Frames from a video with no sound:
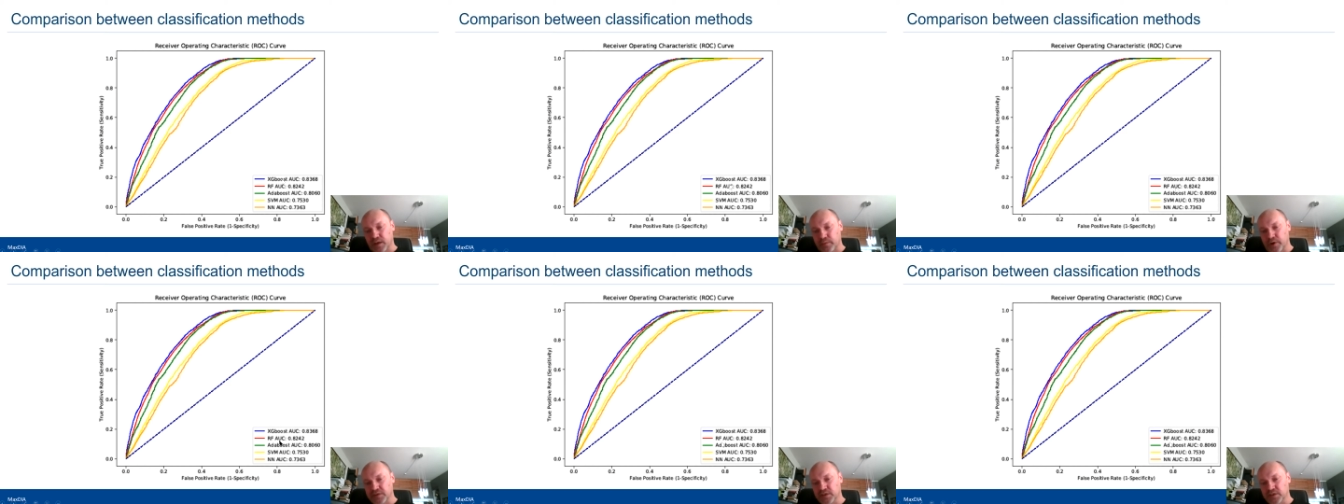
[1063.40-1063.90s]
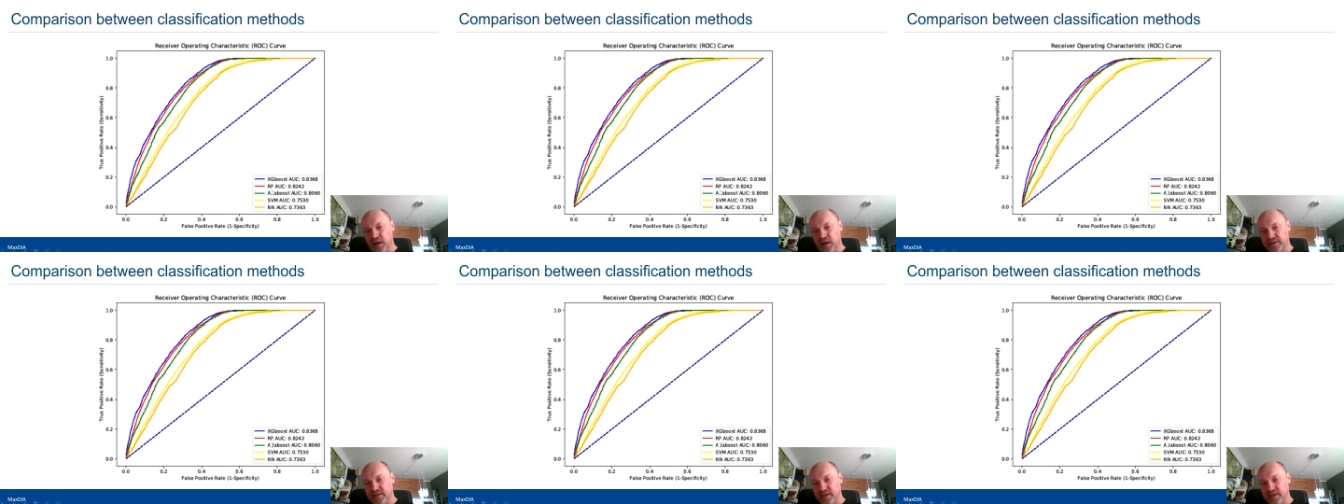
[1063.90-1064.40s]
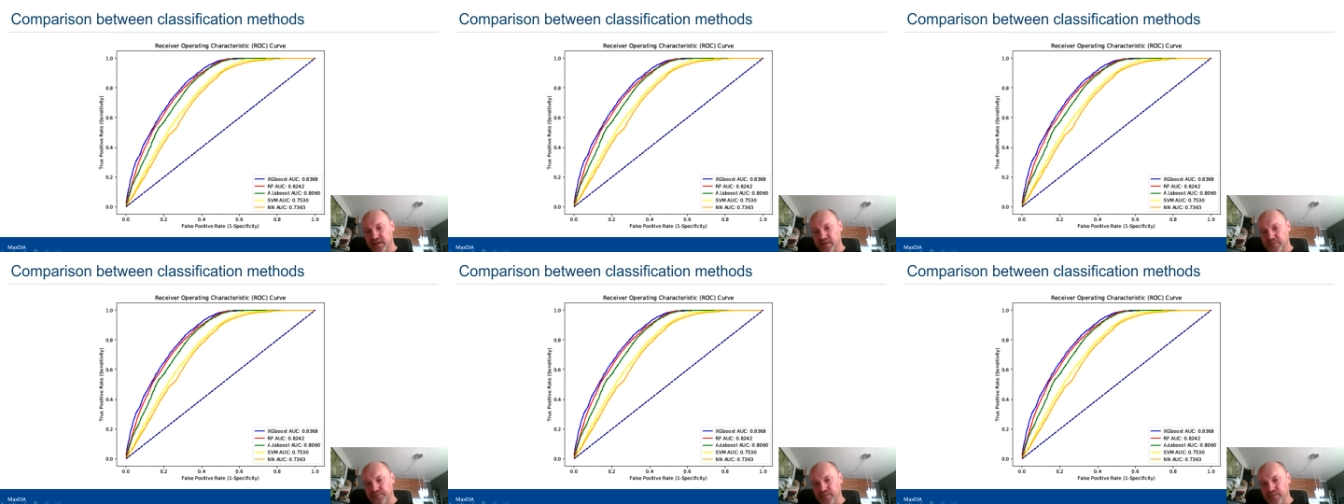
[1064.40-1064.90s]
We also tried
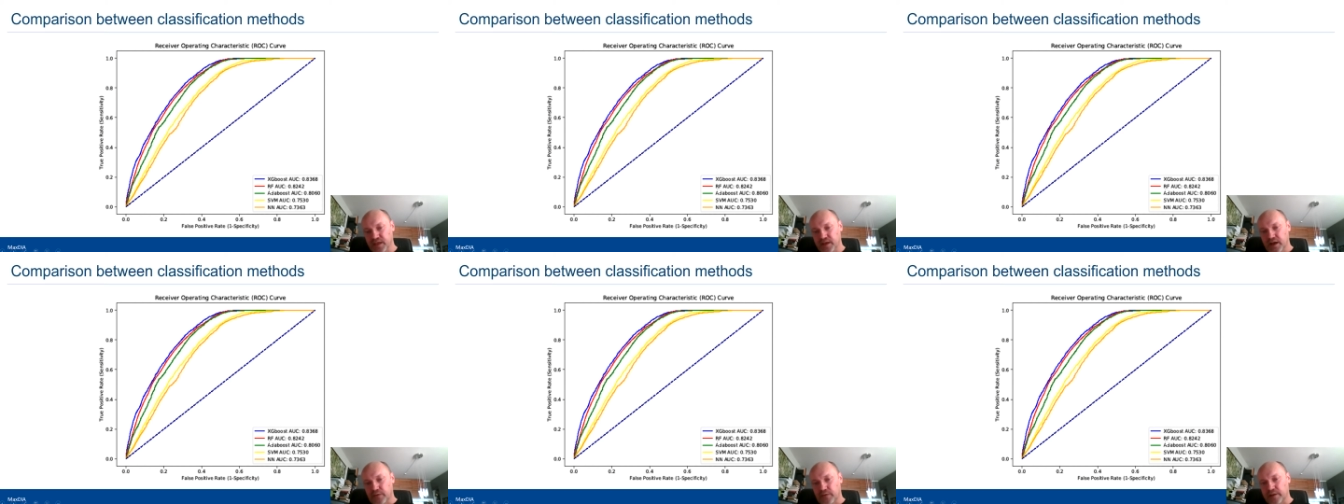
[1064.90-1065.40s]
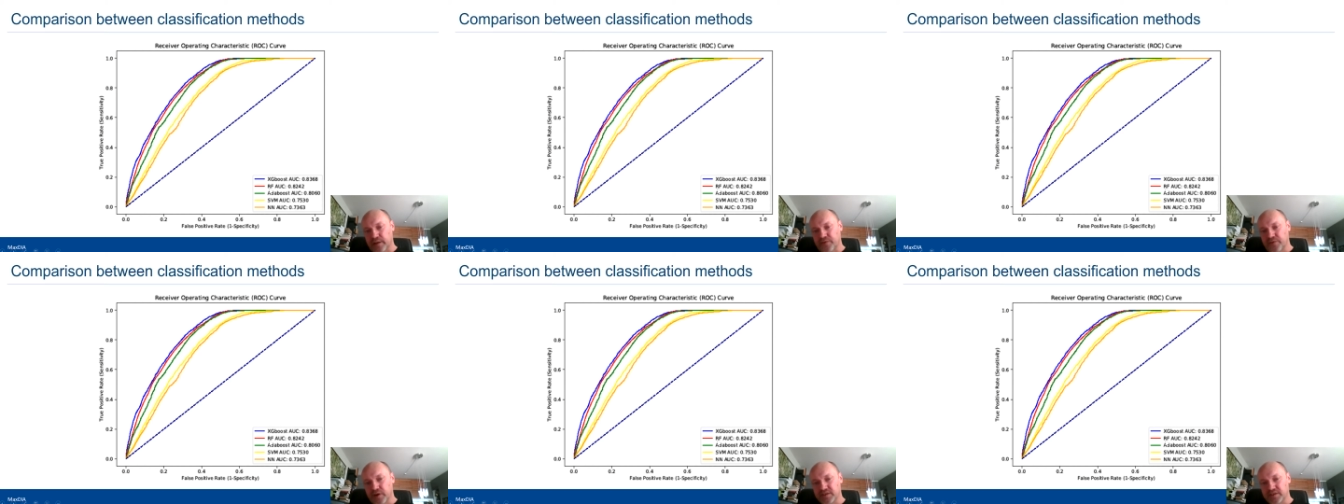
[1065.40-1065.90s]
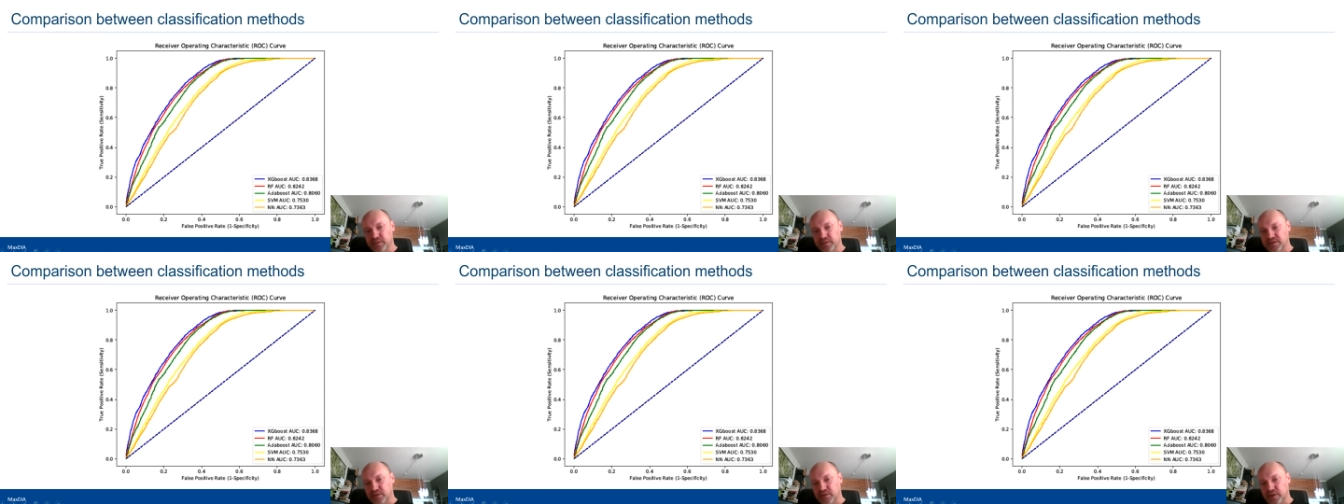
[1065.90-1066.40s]
Random Forest,
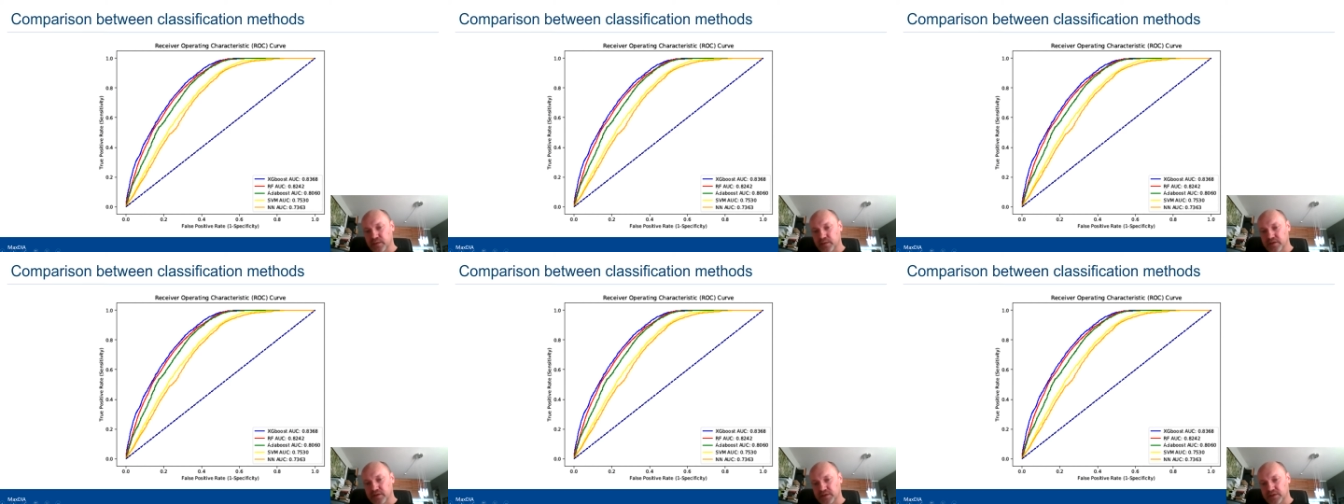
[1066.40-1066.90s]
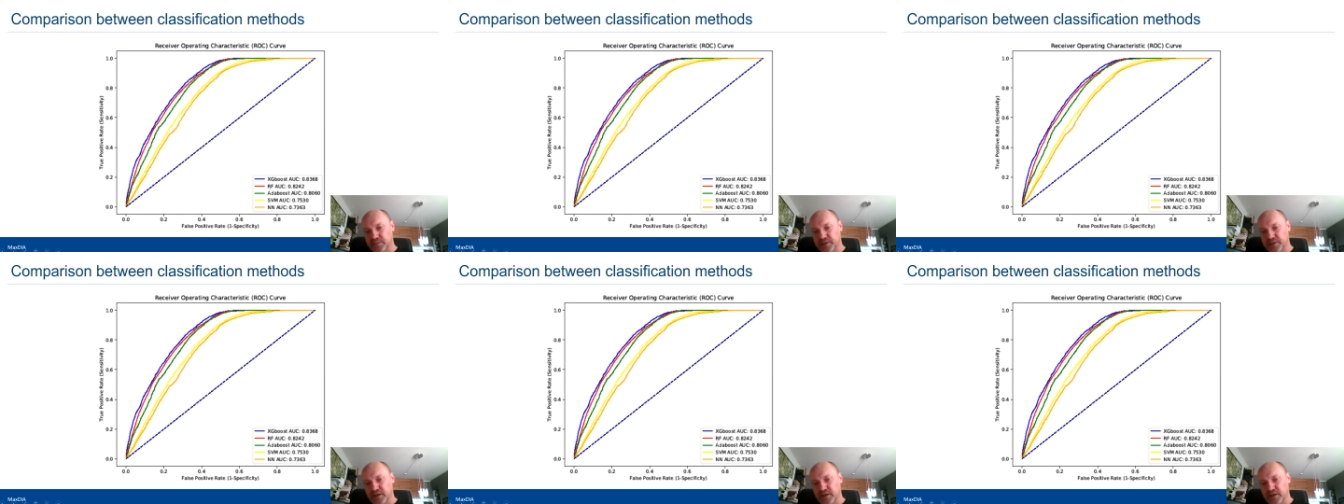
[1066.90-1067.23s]
which is the red one, so it's pretty